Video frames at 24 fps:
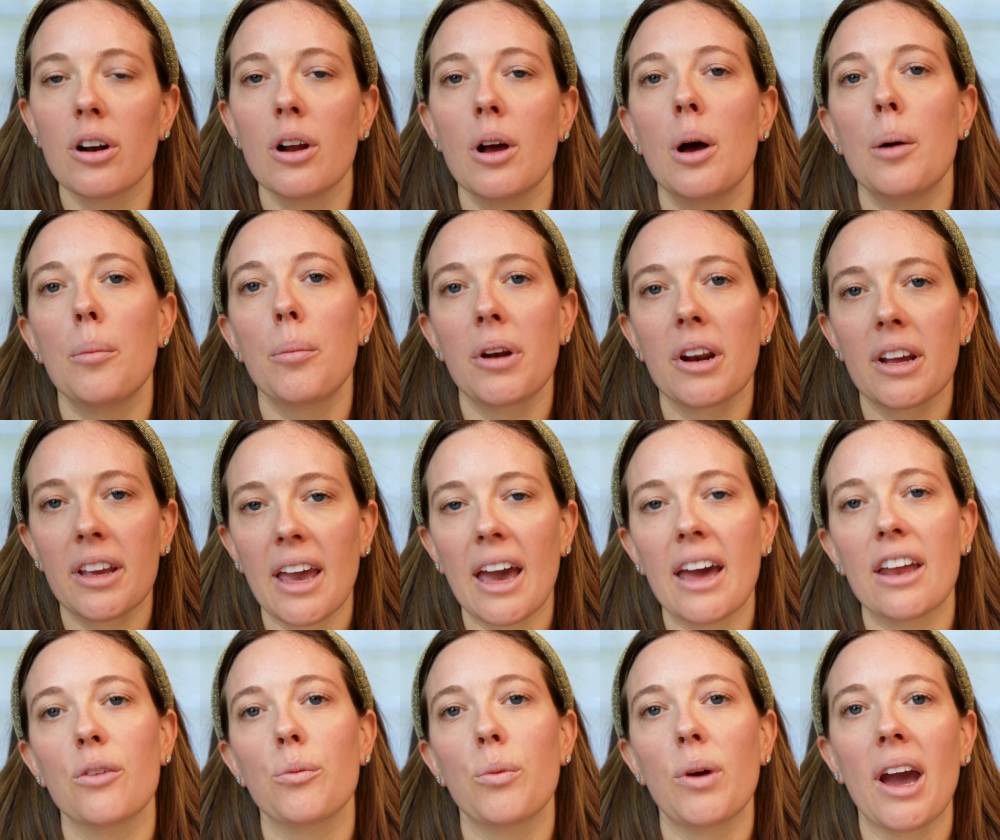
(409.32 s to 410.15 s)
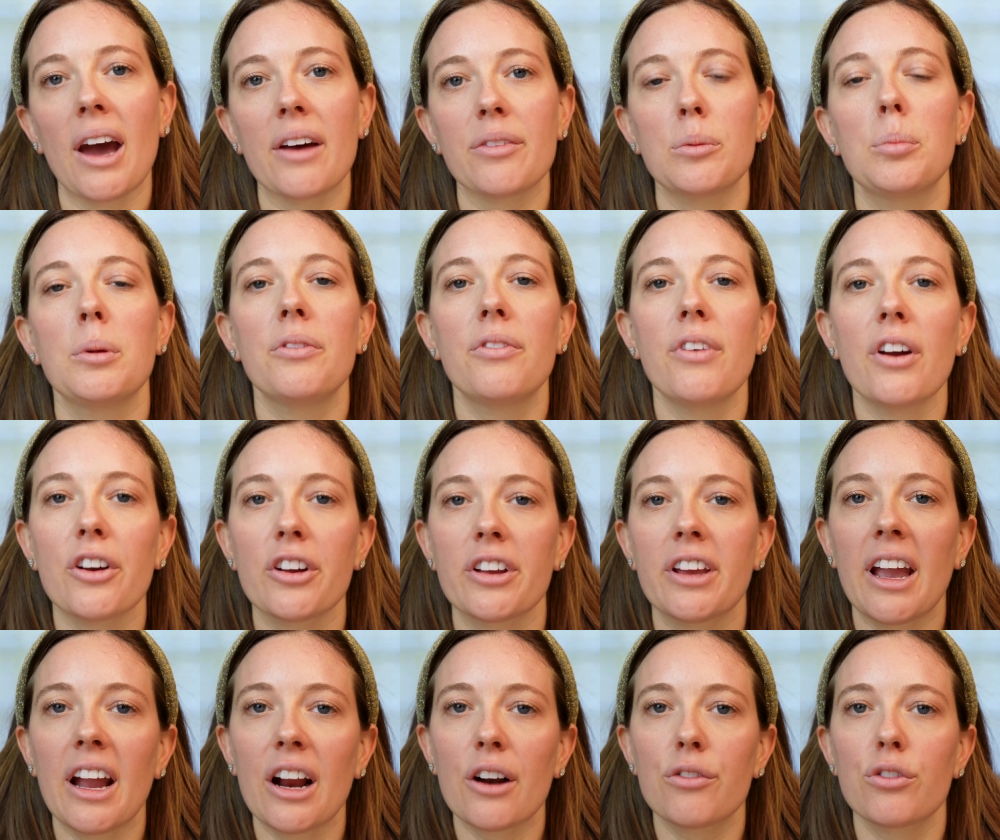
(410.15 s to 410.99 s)
But again, we have to be very
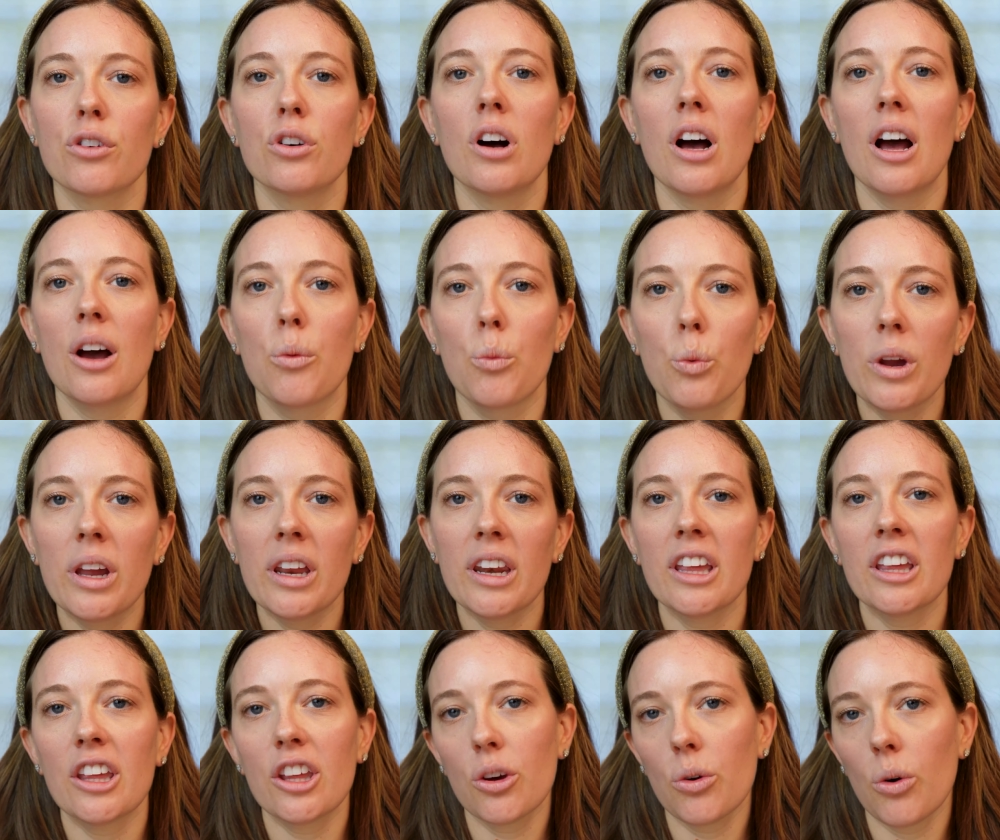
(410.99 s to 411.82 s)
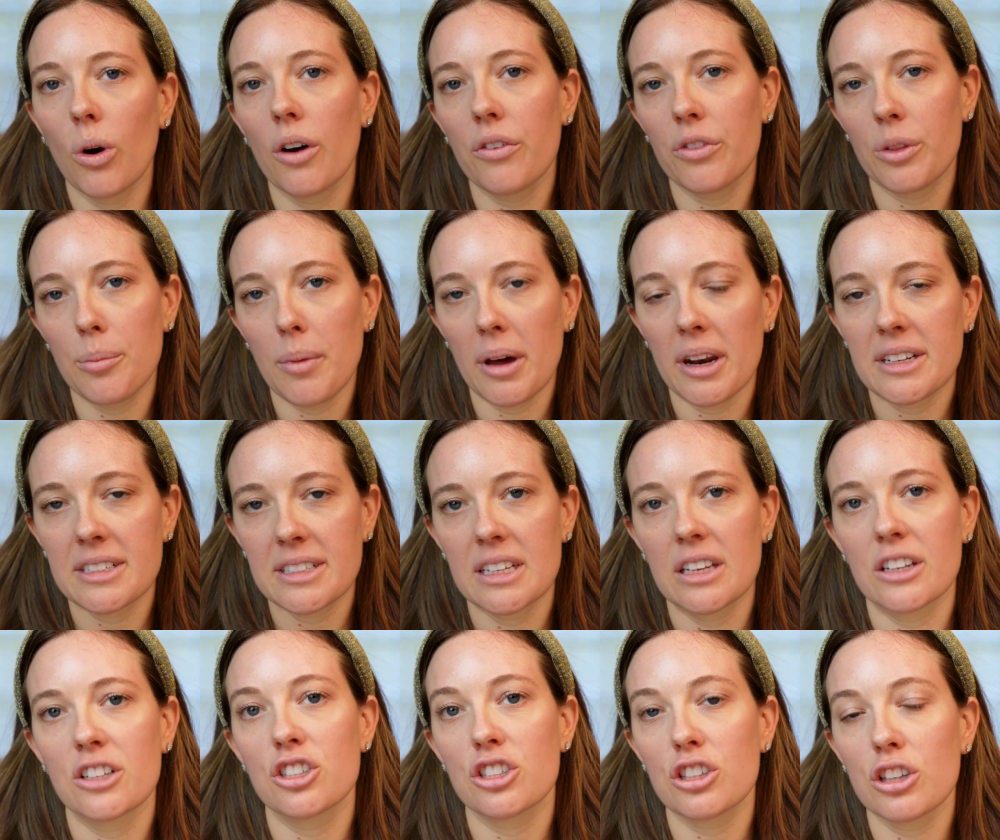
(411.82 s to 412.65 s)
careful at weaning you off the medicine
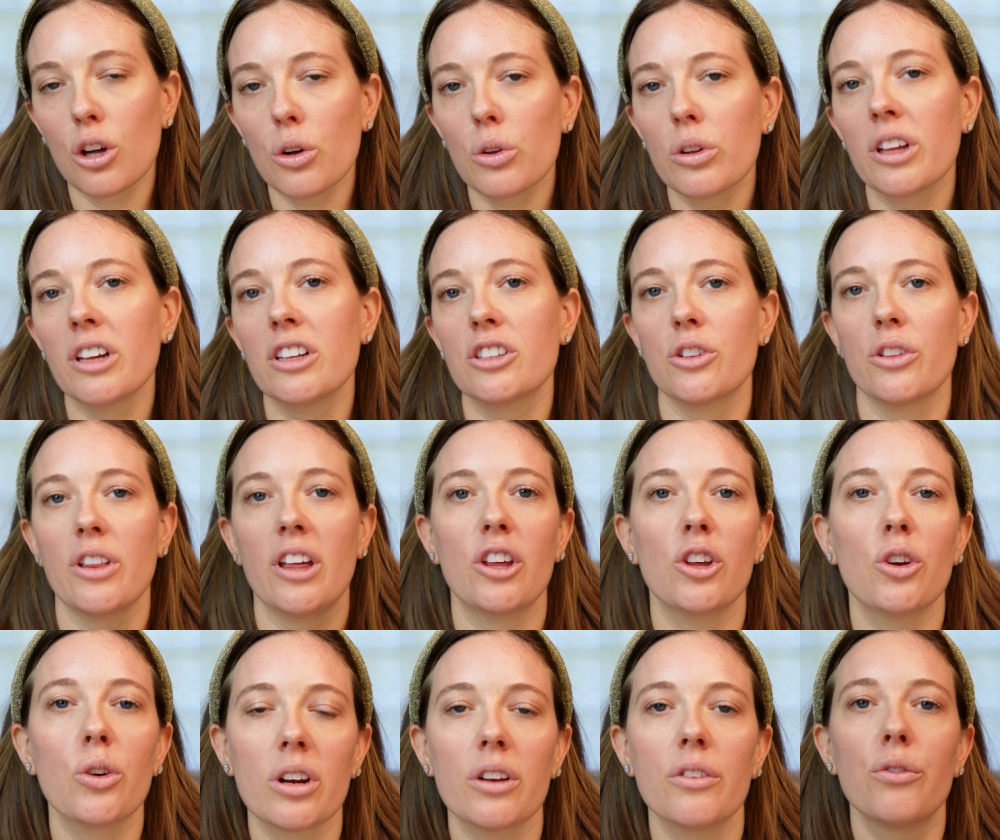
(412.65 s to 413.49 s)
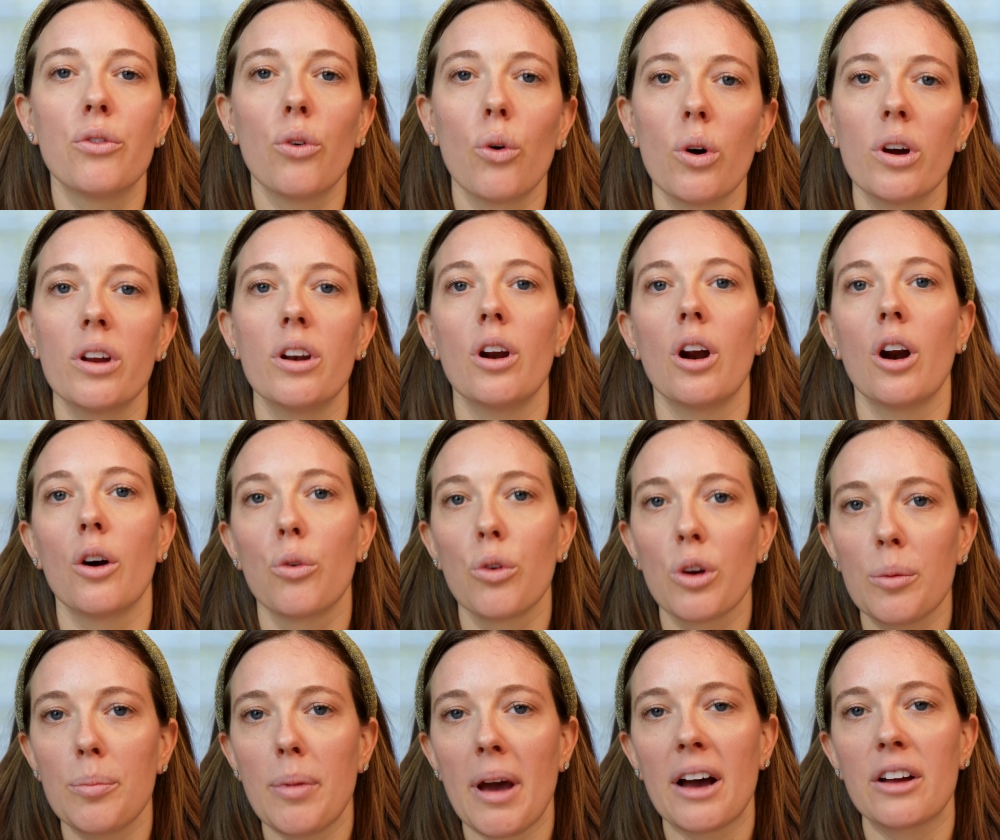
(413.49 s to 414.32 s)
slowly so that you can avoid a
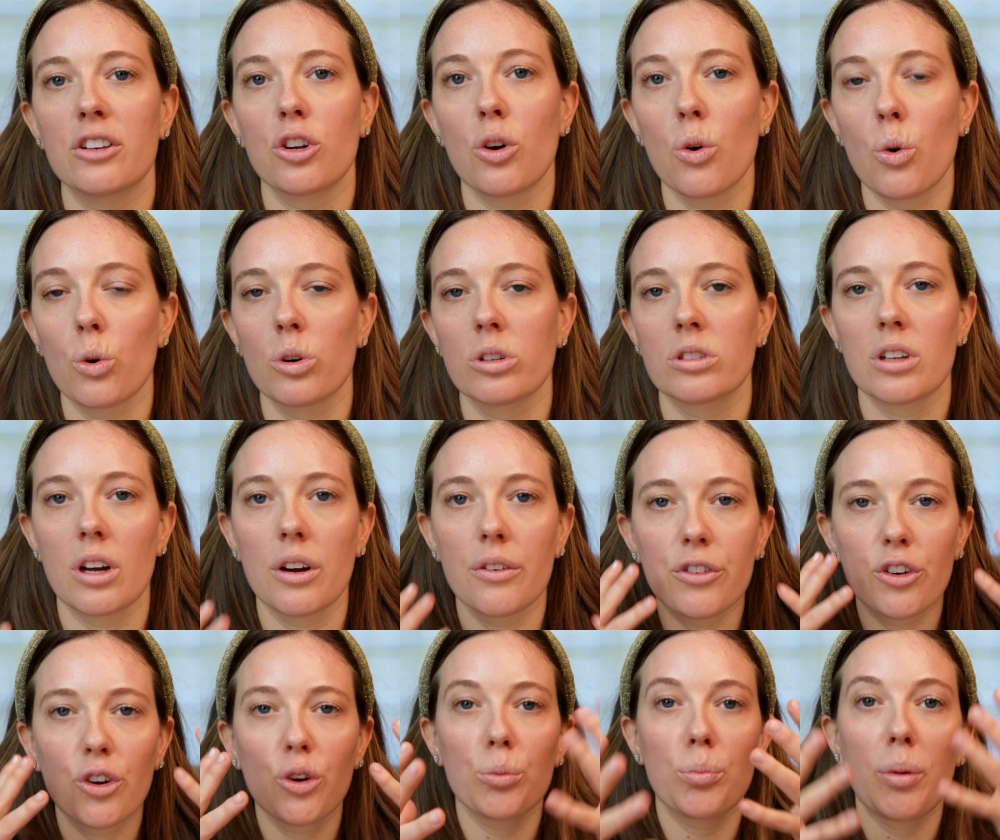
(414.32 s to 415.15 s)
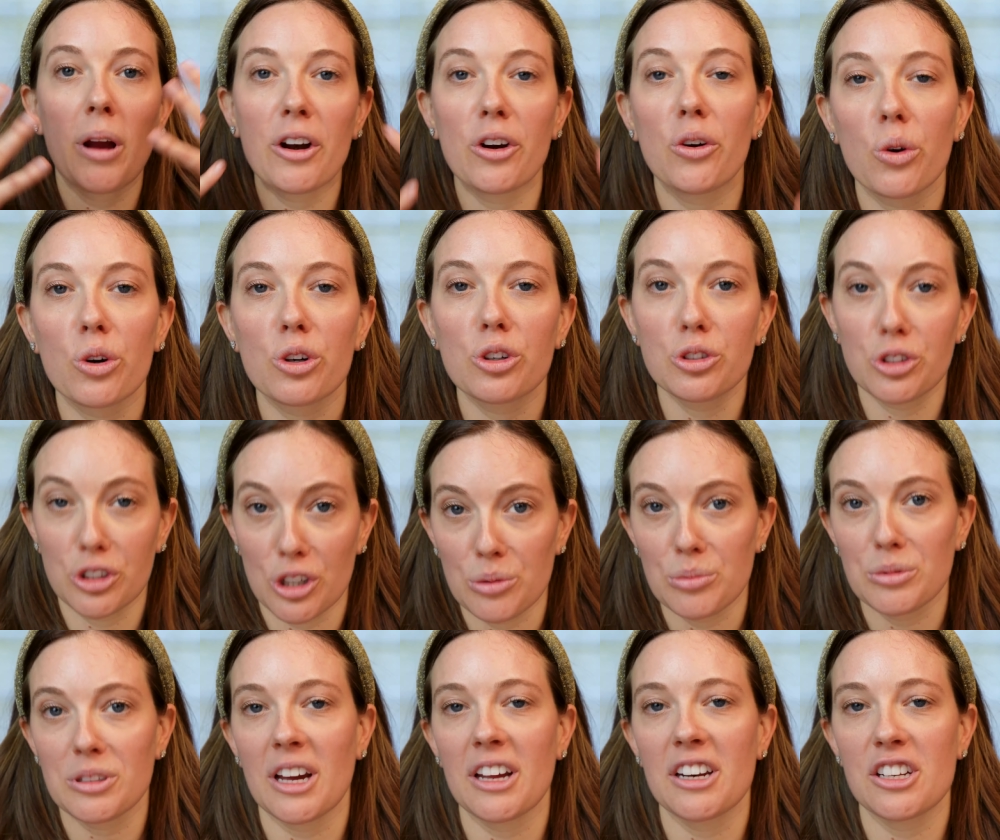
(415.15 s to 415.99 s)
rebound course of your perioral
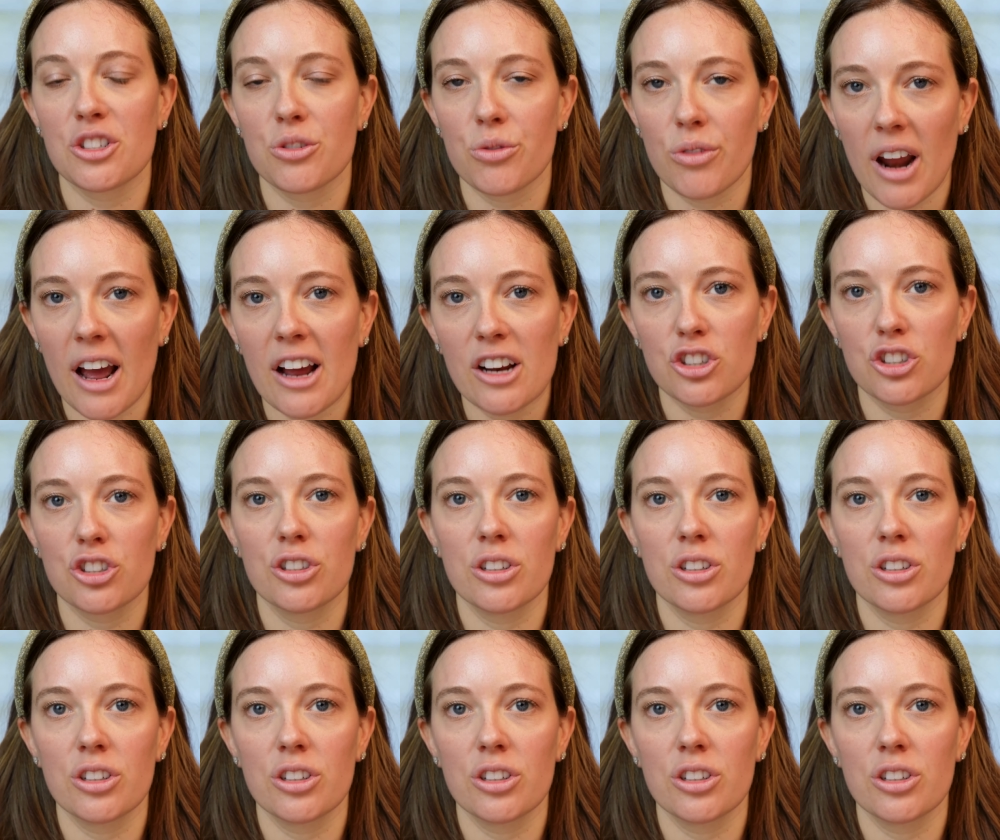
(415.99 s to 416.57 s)
dermatitis rash.